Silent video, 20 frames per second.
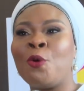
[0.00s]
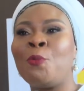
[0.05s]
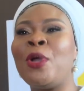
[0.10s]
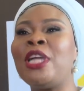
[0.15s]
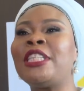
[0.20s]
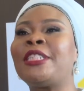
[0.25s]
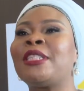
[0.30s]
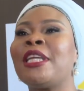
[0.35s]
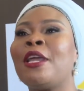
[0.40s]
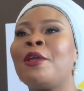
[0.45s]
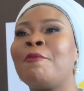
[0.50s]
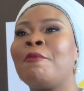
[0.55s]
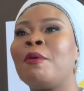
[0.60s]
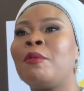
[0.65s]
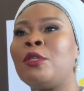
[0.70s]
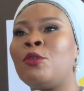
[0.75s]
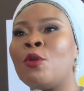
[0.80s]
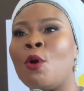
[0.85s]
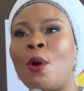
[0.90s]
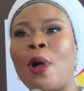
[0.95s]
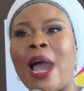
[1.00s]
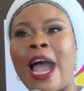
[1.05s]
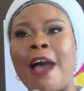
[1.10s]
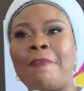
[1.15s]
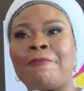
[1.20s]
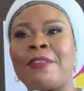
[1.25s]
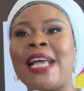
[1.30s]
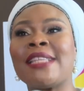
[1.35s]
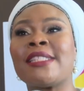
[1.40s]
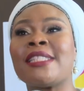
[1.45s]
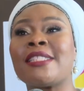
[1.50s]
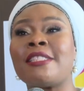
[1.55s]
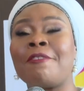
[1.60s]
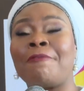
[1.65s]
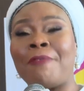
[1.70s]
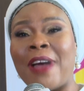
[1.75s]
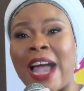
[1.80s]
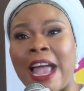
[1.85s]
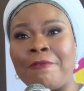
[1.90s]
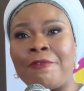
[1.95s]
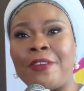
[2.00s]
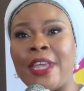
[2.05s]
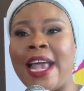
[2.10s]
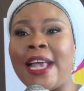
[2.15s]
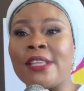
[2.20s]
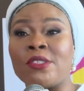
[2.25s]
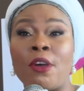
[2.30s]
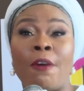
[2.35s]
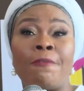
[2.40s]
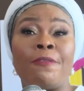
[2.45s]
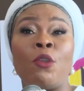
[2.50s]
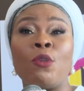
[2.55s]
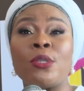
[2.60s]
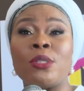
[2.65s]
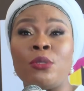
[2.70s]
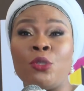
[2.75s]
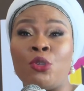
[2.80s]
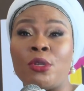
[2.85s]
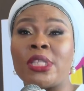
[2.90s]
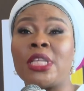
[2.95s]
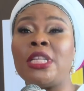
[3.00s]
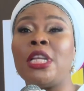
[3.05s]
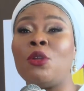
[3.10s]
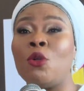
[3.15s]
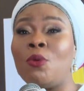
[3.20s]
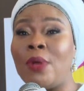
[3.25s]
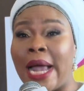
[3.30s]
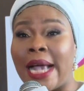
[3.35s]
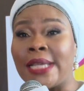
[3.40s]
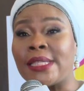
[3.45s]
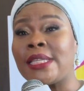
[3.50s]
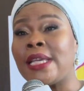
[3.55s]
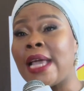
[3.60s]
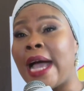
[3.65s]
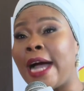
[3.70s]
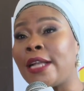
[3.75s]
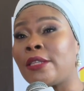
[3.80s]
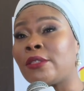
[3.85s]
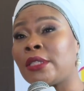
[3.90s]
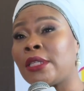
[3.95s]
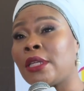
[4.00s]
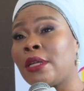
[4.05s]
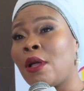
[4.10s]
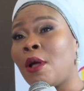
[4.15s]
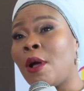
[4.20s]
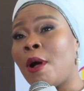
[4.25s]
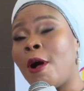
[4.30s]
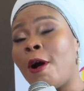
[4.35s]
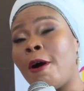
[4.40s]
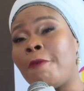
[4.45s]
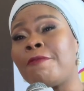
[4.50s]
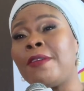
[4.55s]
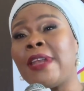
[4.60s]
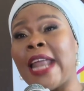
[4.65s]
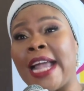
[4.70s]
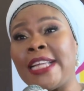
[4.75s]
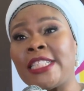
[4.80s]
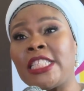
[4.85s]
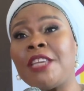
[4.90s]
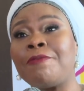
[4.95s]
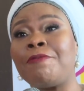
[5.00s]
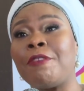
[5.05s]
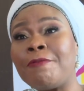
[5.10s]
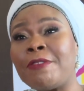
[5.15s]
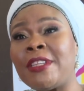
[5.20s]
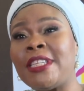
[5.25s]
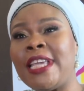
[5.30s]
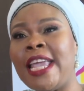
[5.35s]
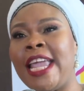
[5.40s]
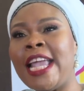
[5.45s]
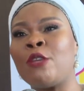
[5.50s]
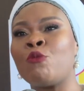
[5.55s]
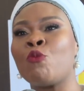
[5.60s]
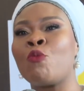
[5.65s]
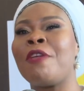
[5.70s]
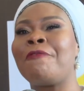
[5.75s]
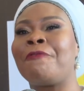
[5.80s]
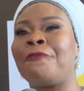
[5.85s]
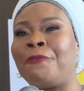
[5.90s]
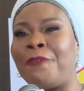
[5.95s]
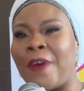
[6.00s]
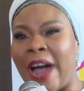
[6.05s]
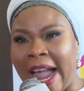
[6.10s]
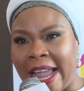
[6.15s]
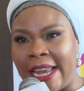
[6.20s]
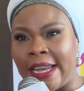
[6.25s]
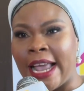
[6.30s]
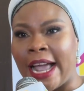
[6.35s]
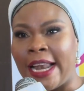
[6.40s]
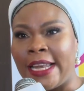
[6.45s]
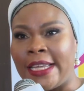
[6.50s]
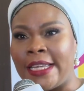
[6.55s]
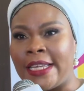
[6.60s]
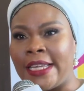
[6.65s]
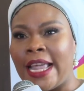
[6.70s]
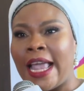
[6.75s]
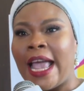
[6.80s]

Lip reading: which, you know, after 65 years of using the Lunacy Act of 1958, we finally